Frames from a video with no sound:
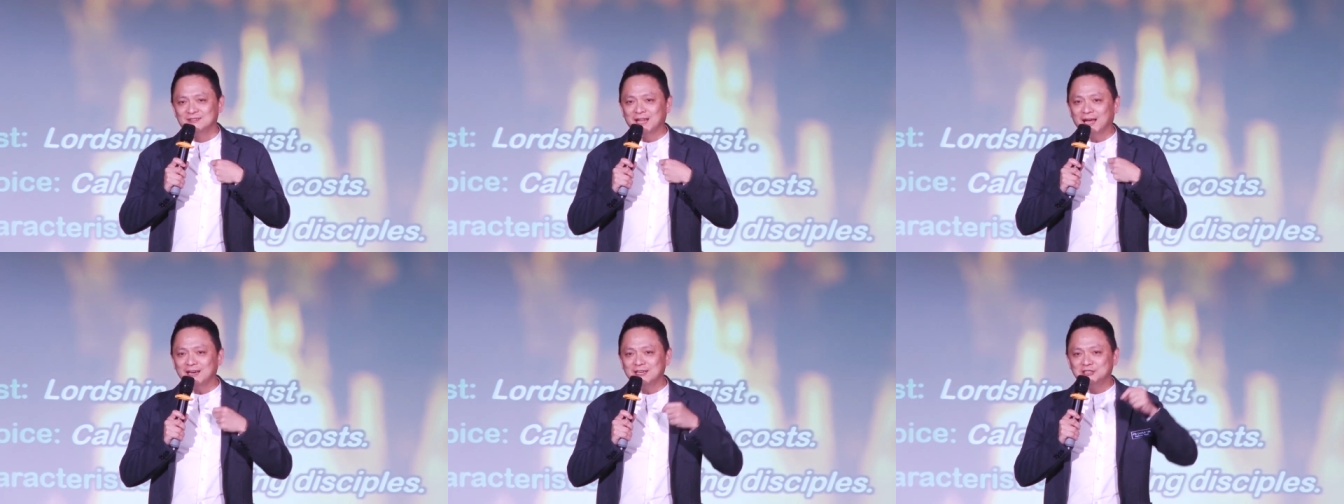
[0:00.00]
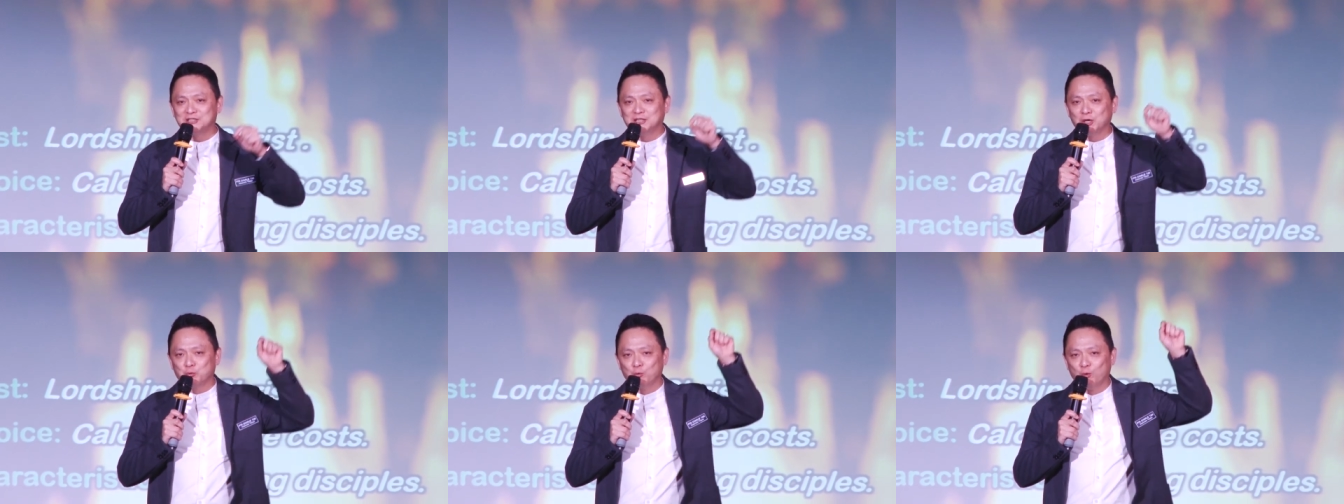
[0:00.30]
That
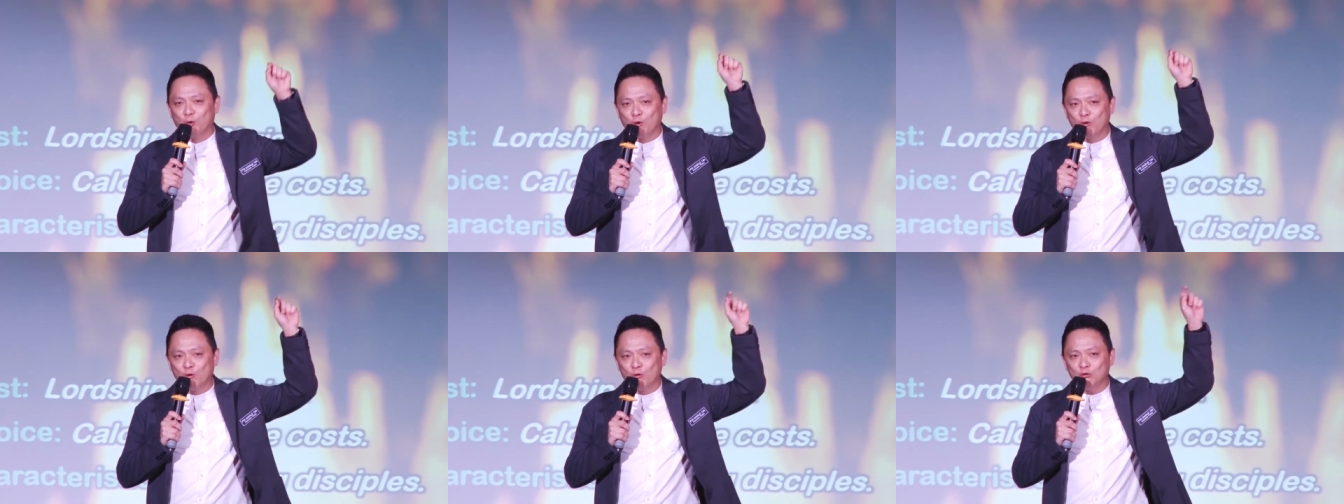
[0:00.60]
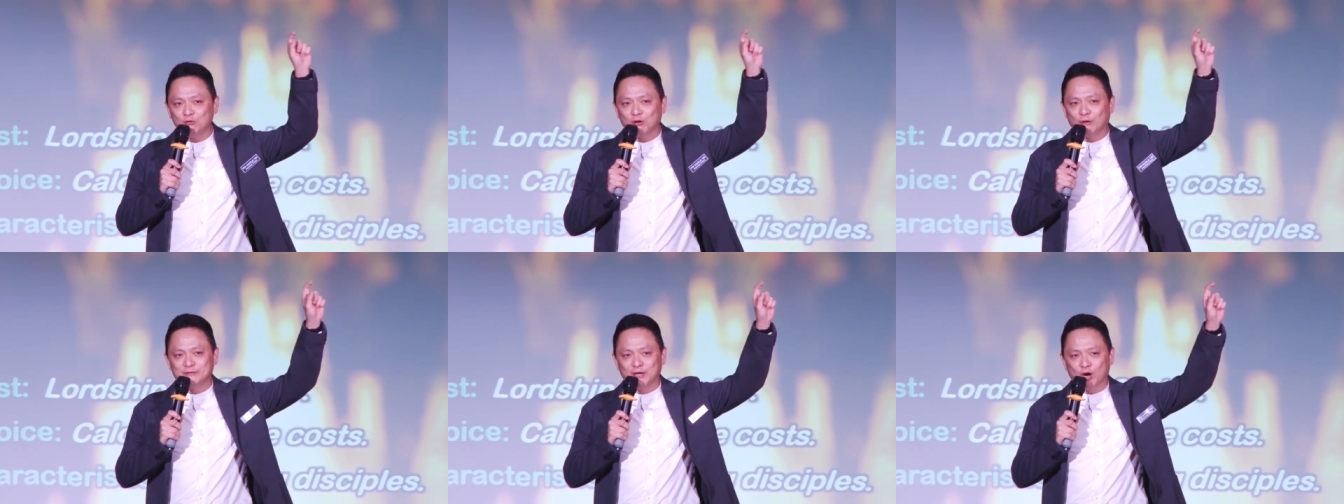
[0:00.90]
is the
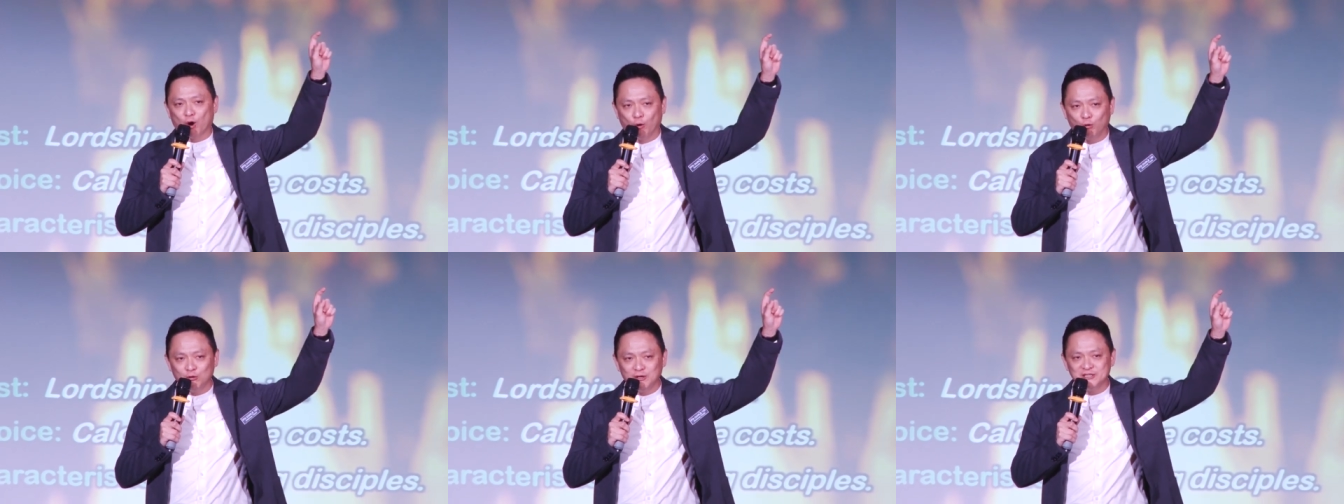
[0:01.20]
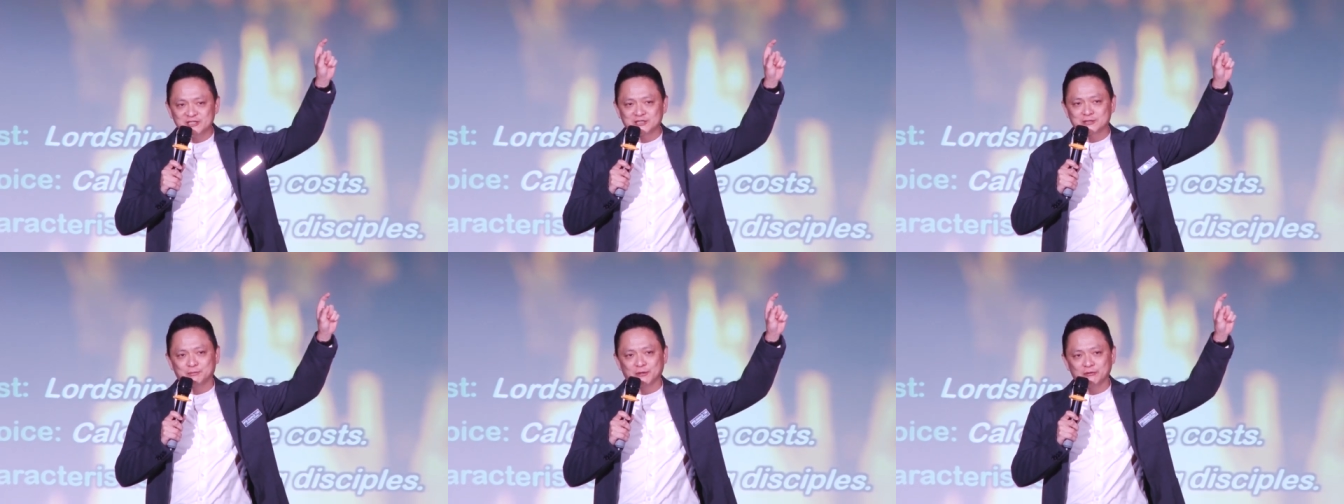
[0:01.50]
role of the
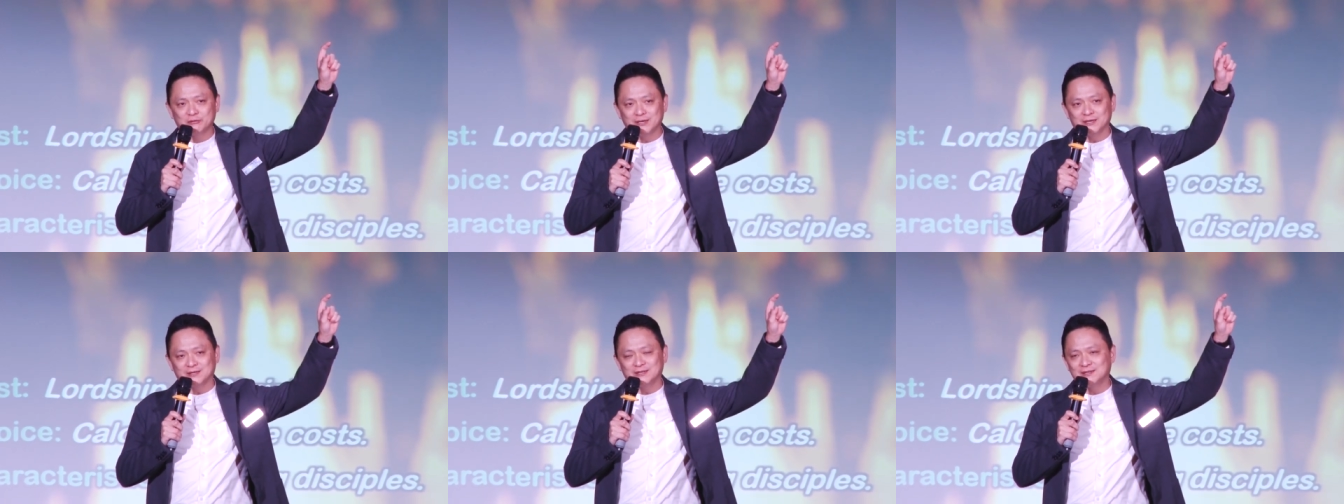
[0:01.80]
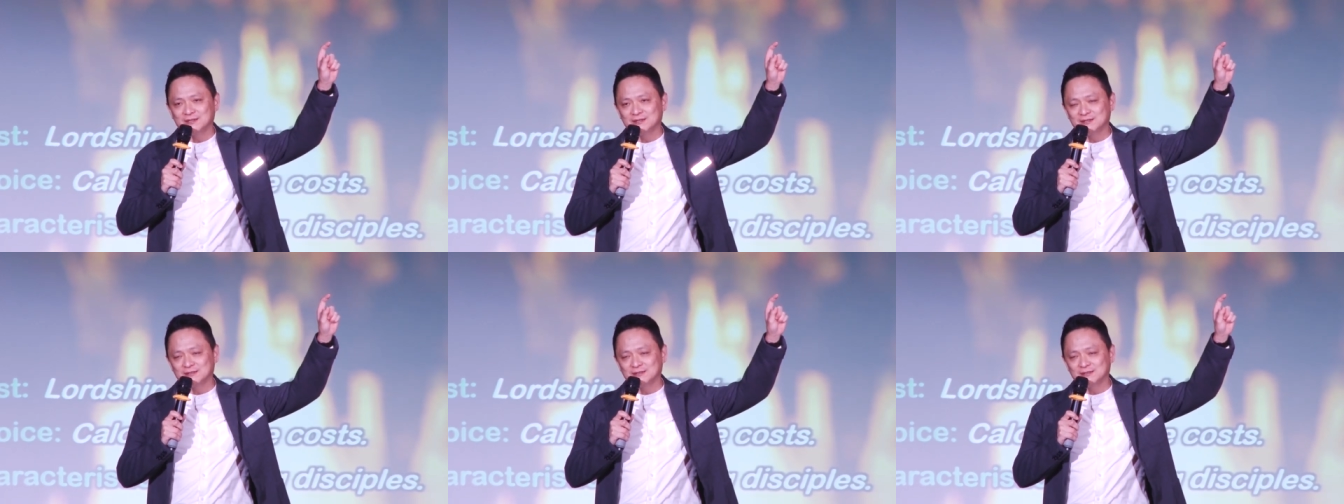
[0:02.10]
Holy Spirit.